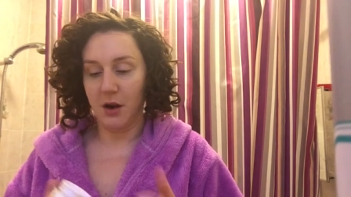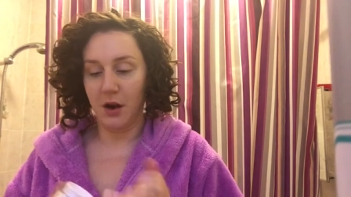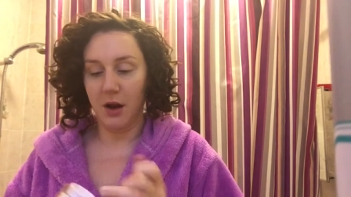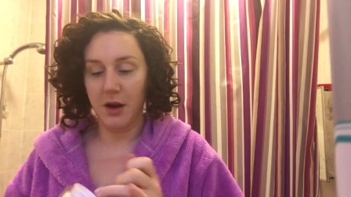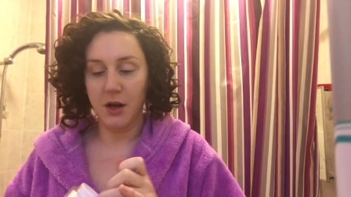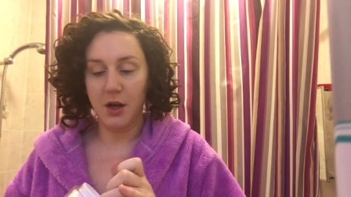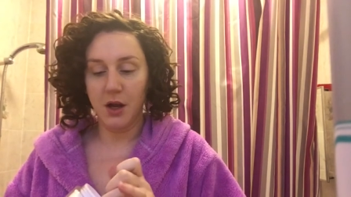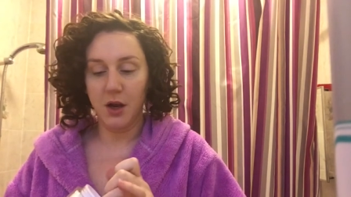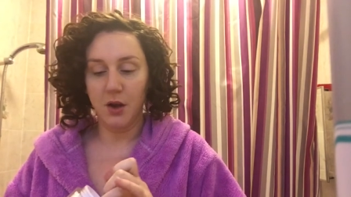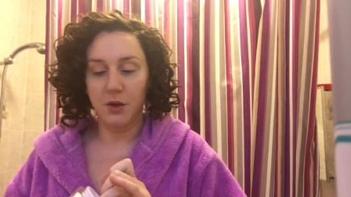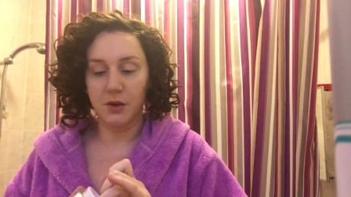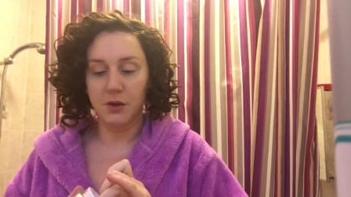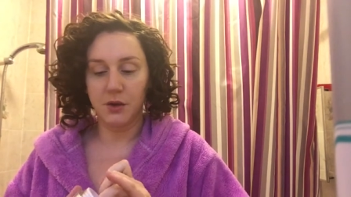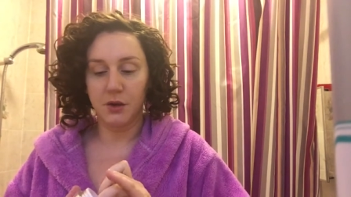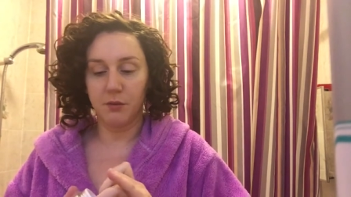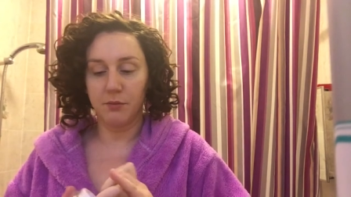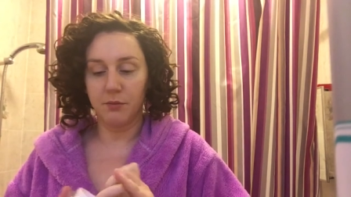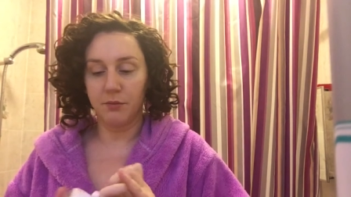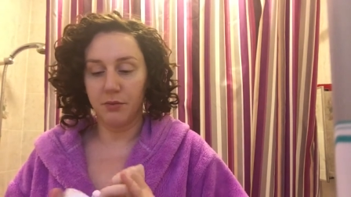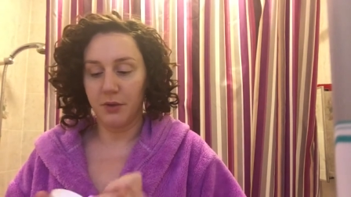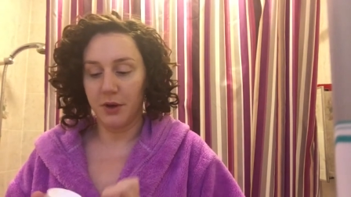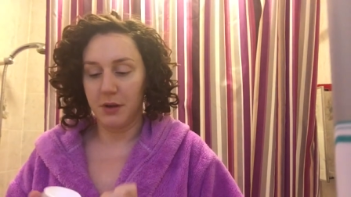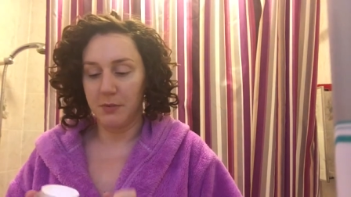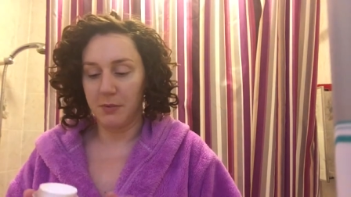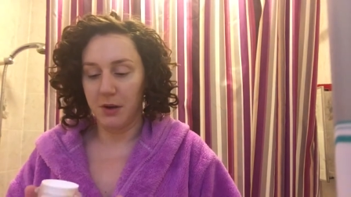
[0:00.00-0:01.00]
I use
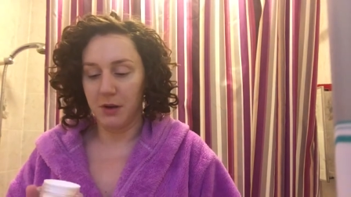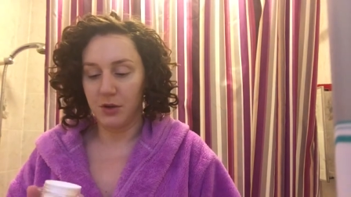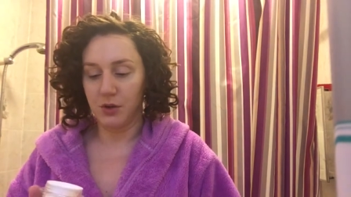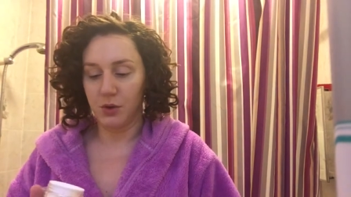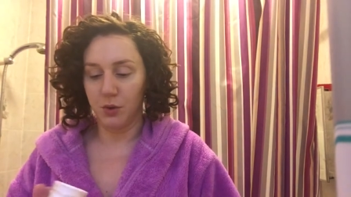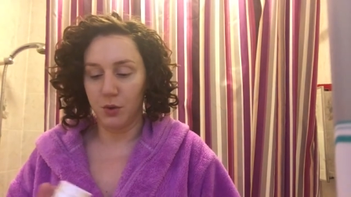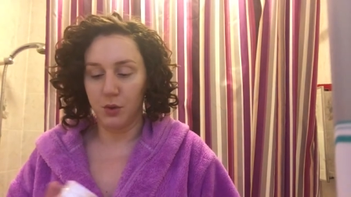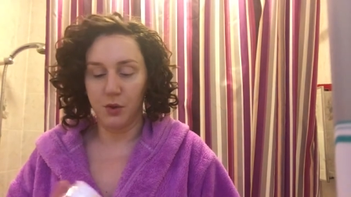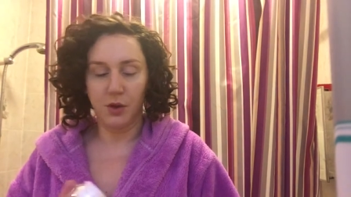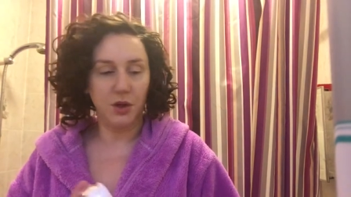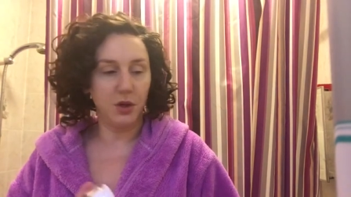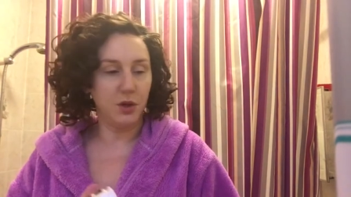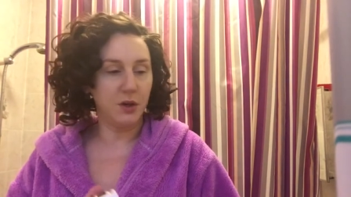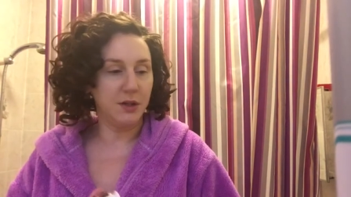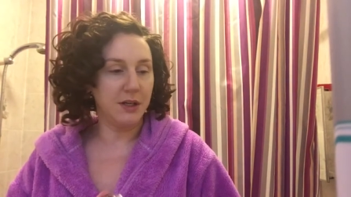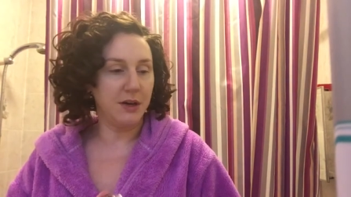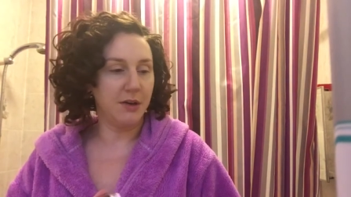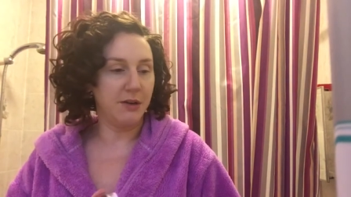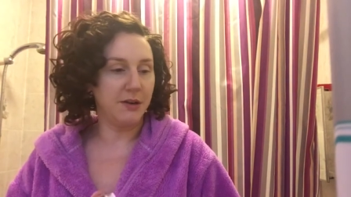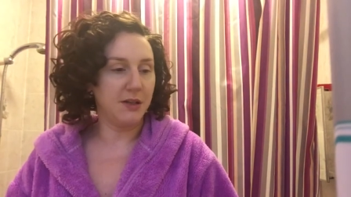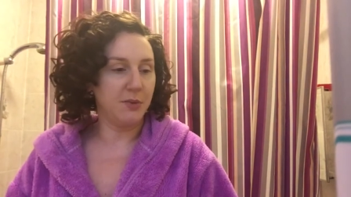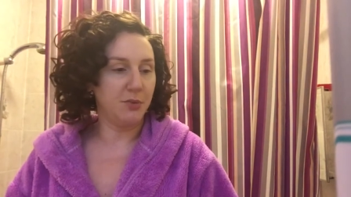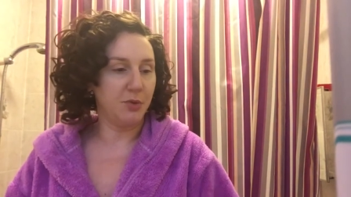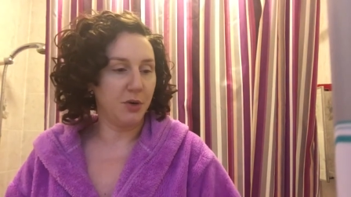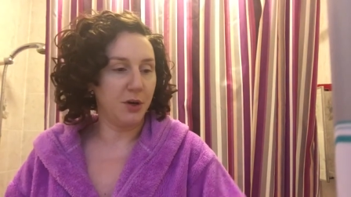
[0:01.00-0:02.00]
pretty much all the
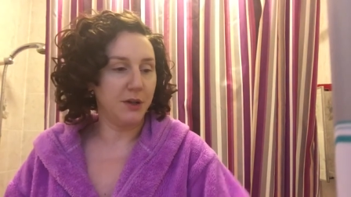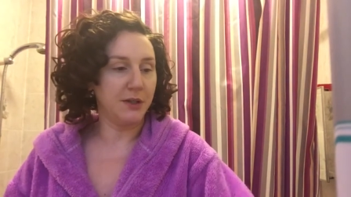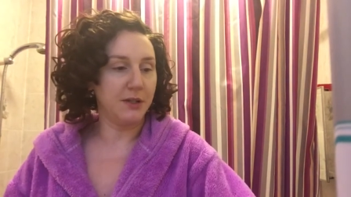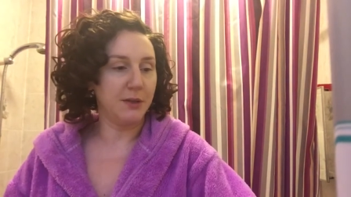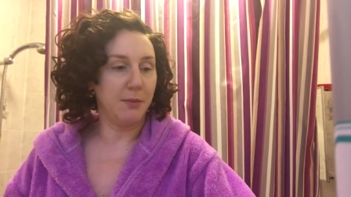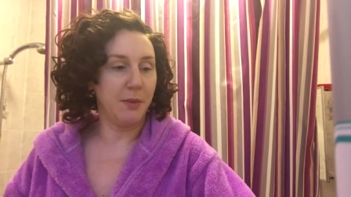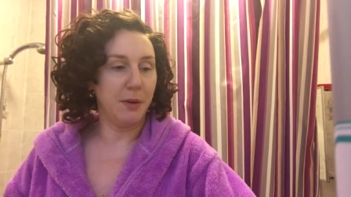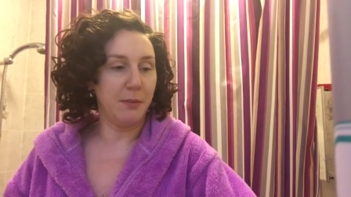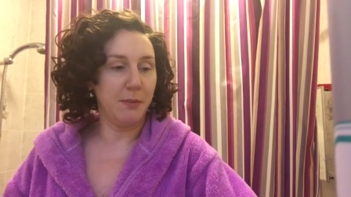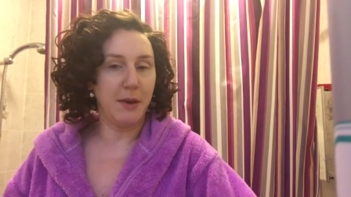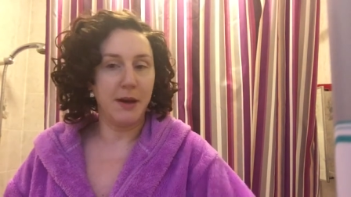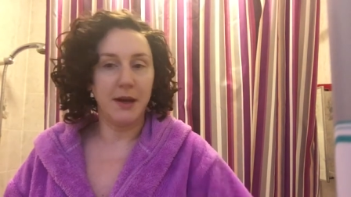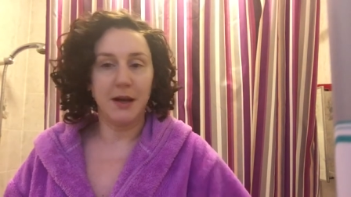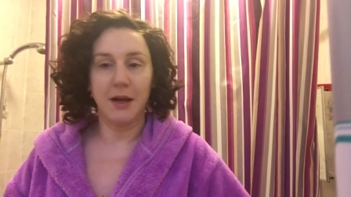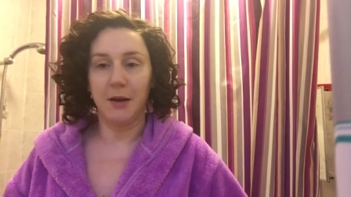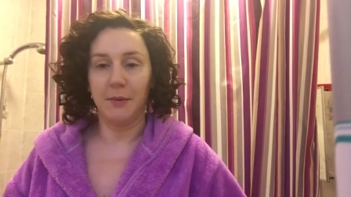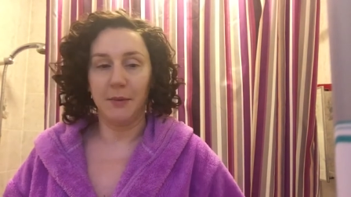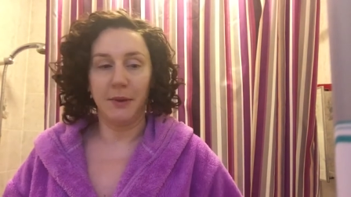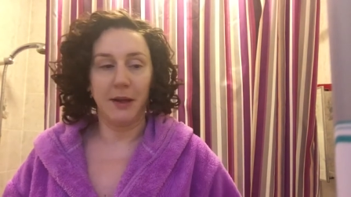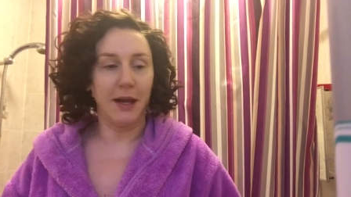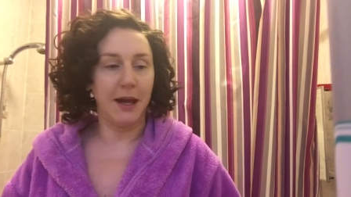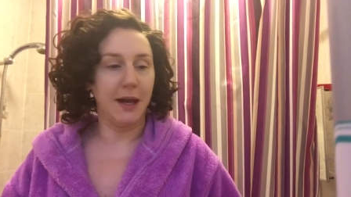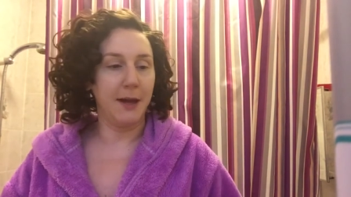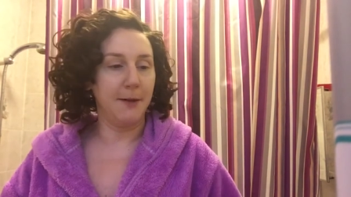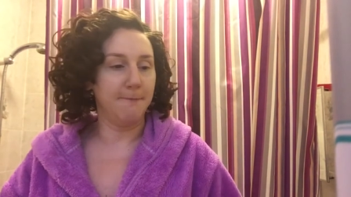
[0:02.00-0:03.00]
Skincerity products in my makeup
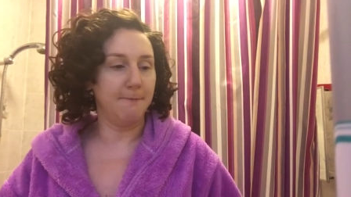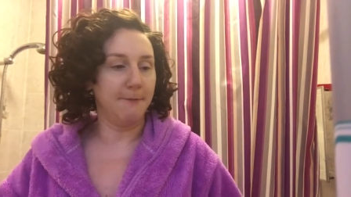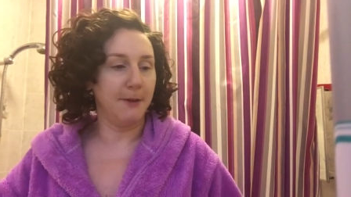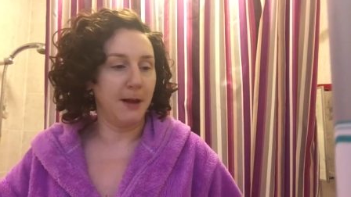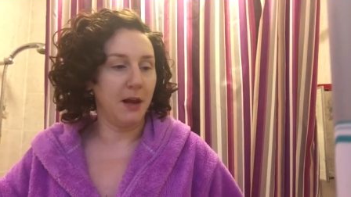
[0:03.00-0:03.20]
kit.